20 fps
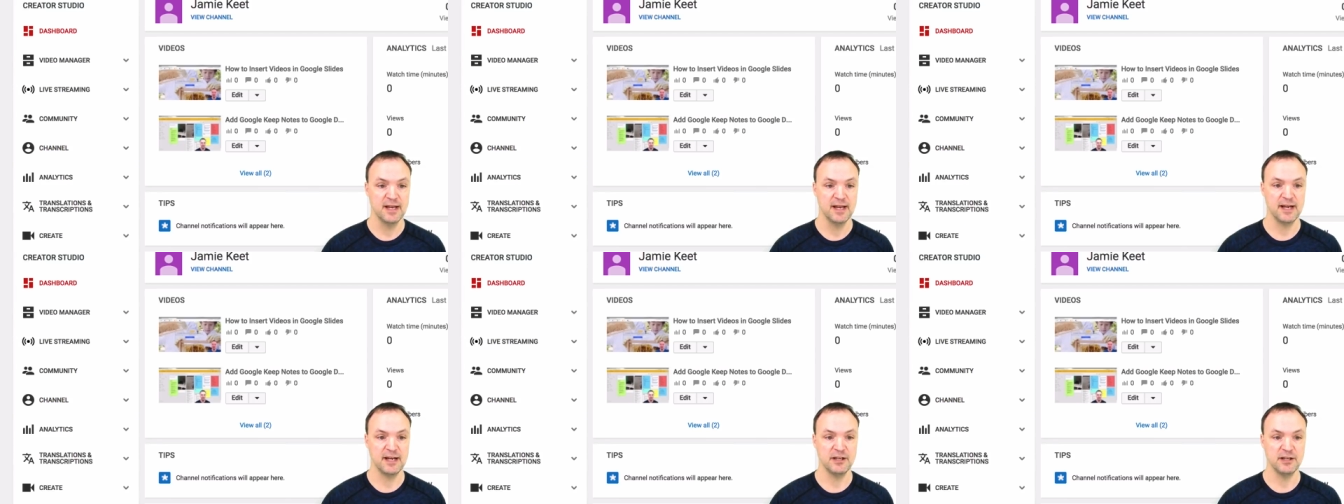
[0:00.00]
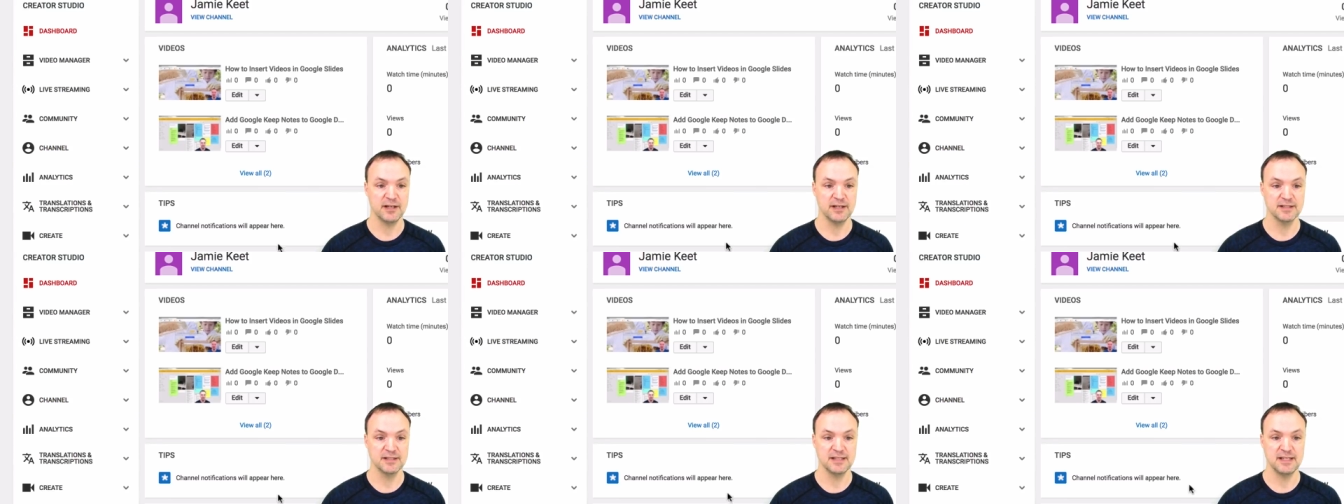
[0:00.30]
and
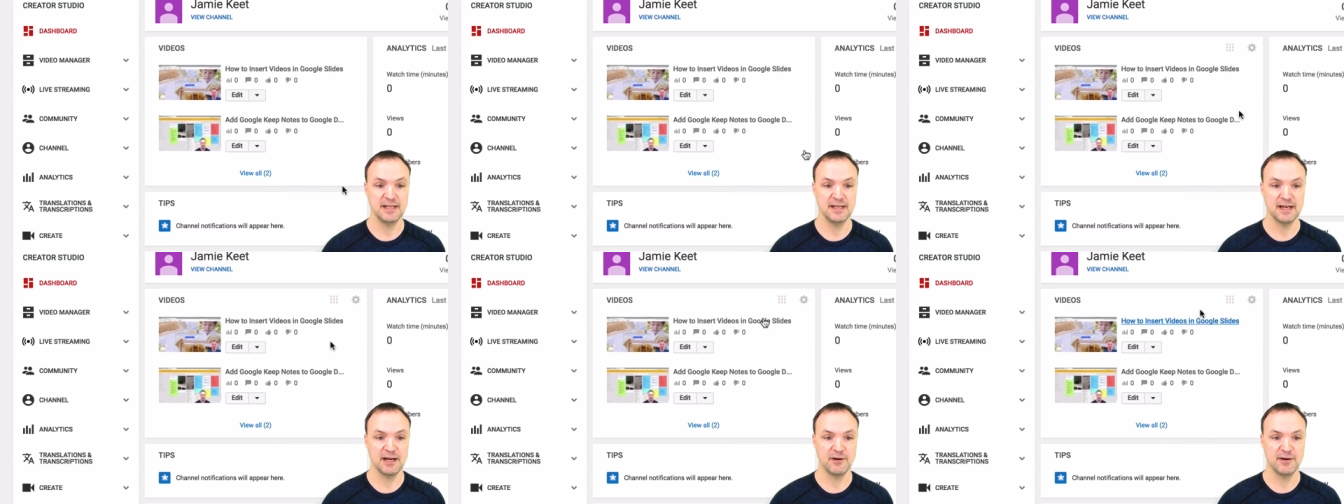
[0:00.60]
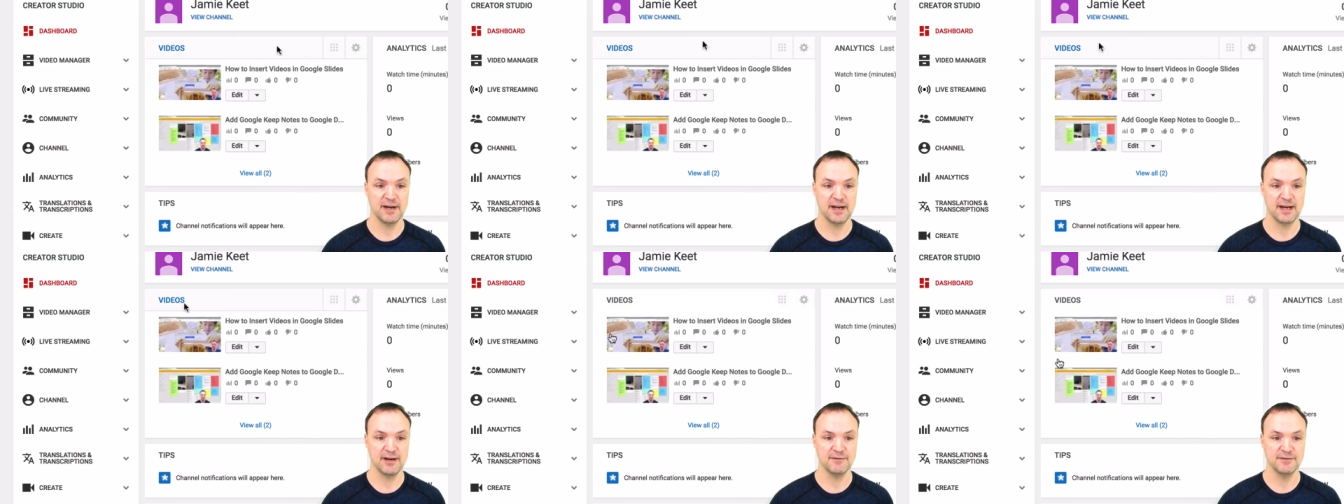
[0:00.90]
you can see now
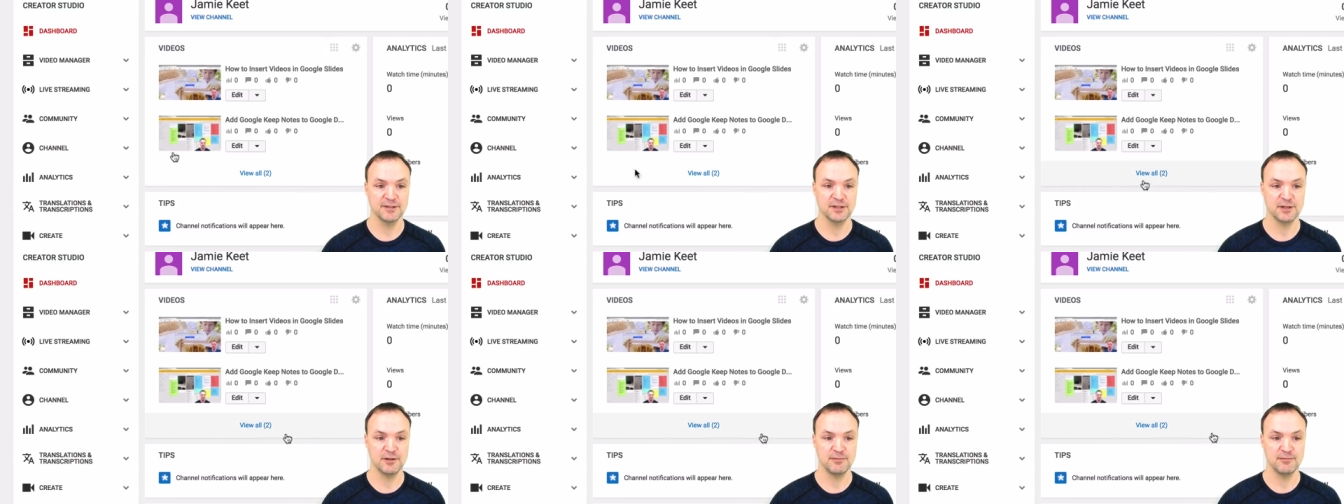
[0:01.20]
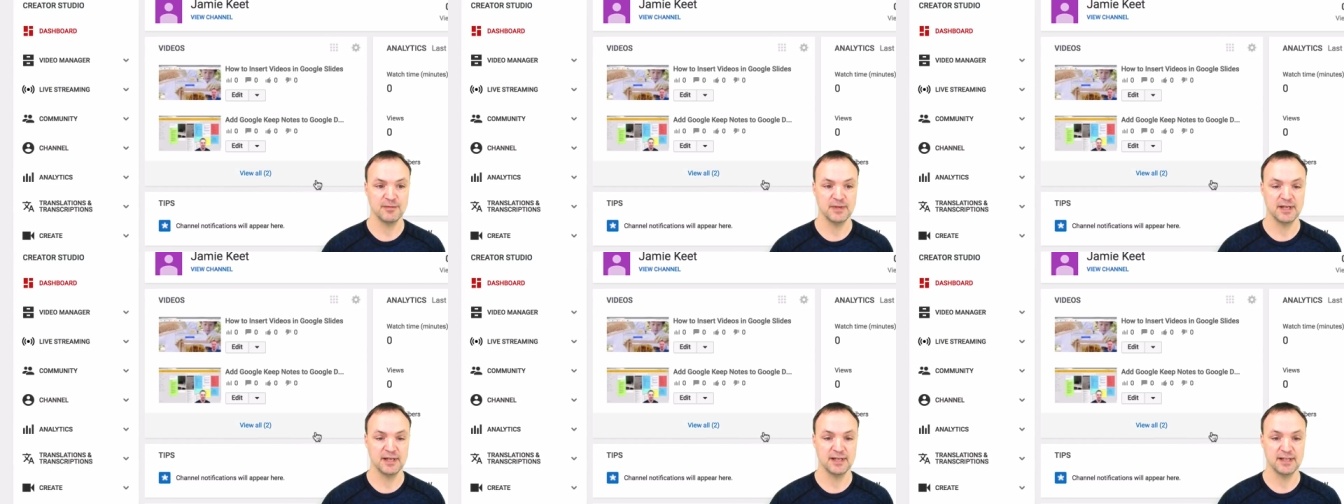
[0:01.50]
I have
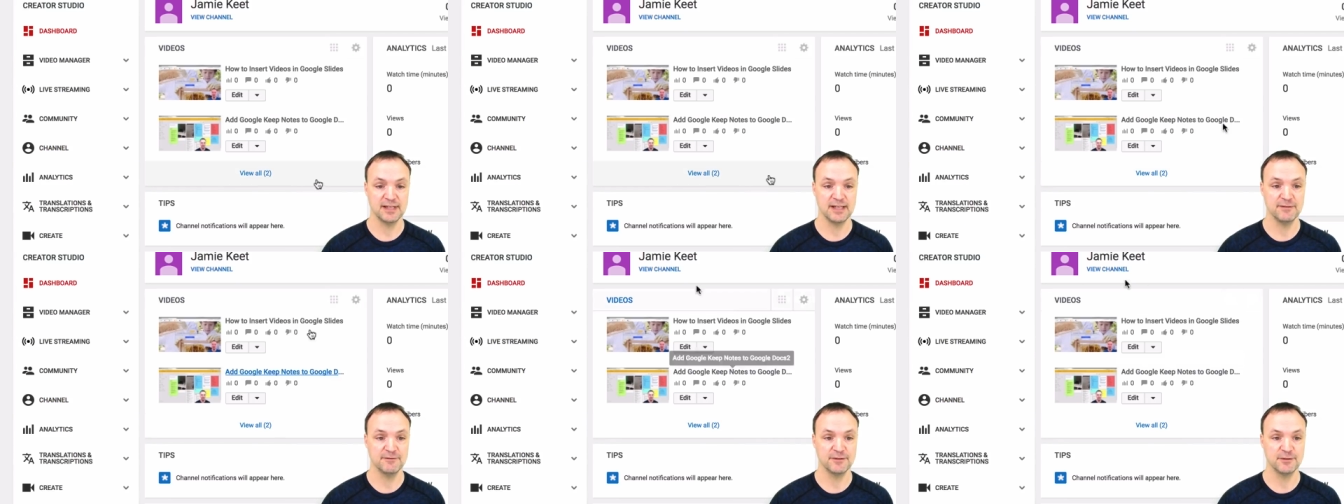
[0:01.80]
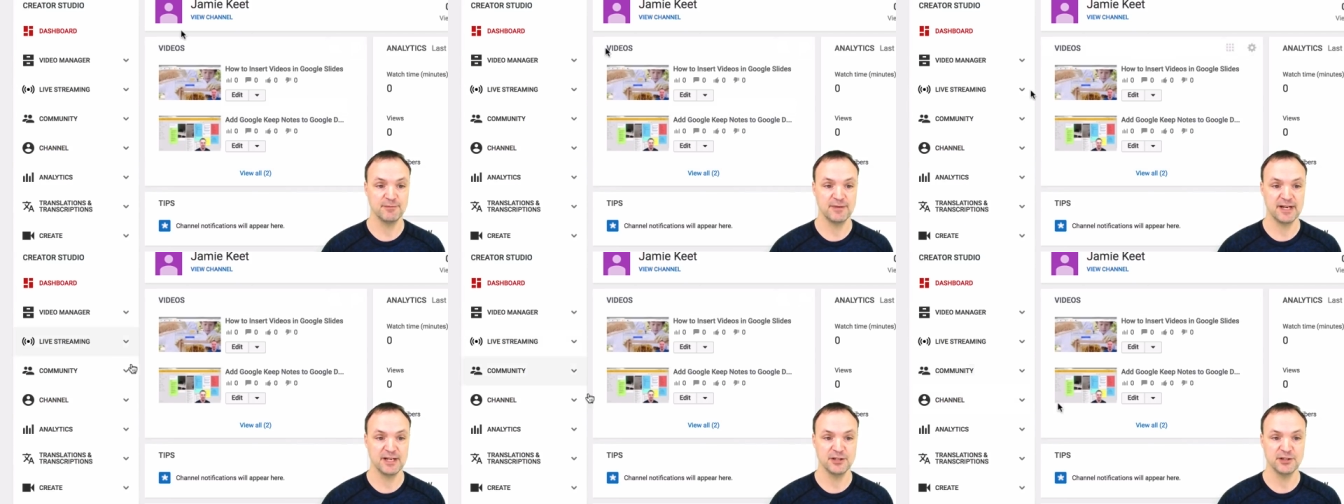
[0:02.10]
some
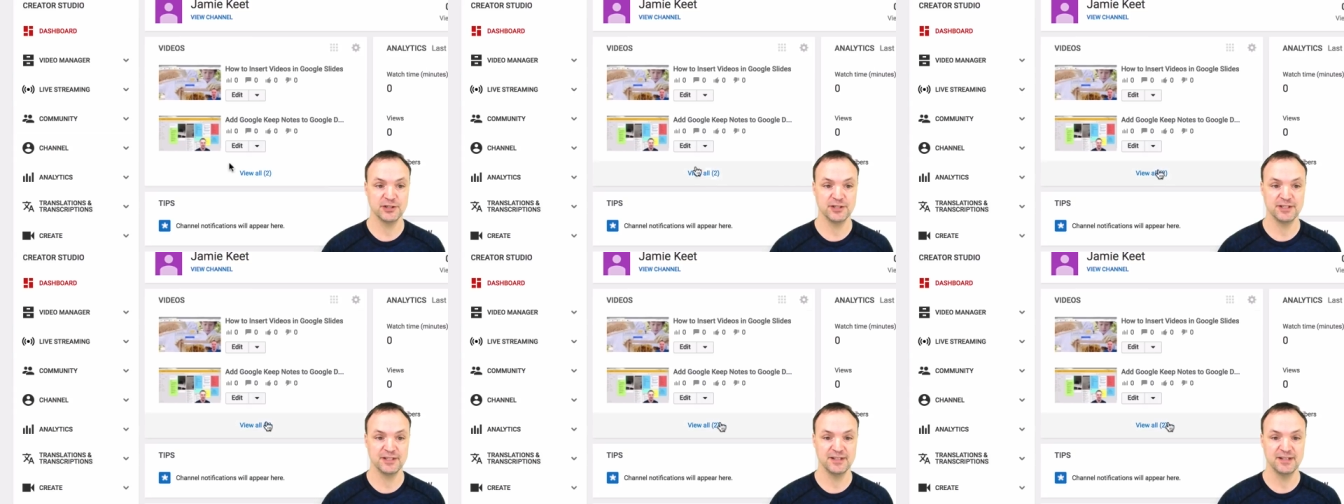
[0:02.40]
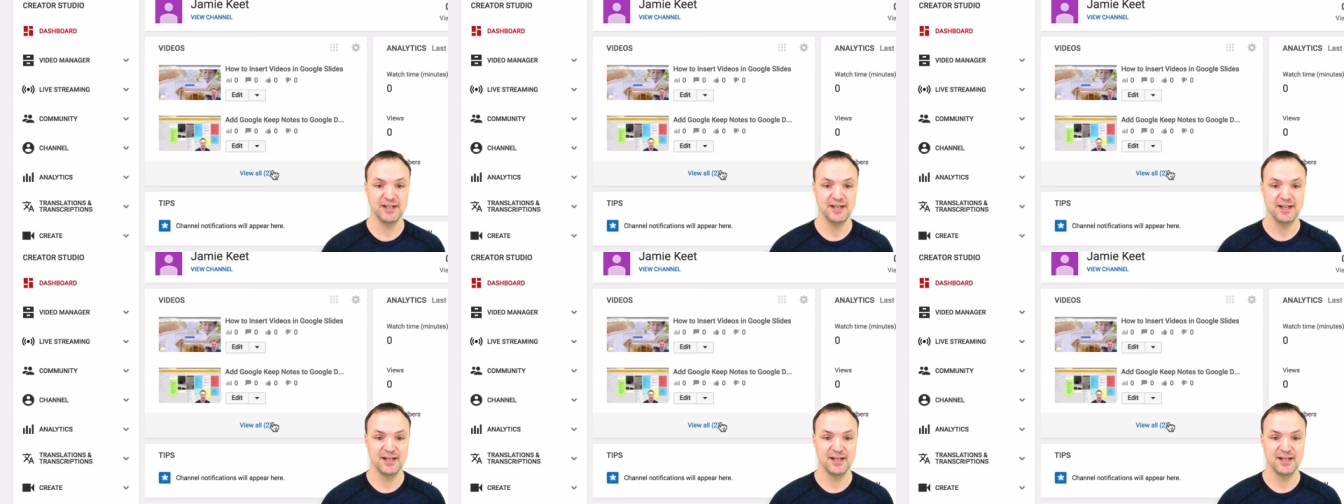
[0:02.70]
information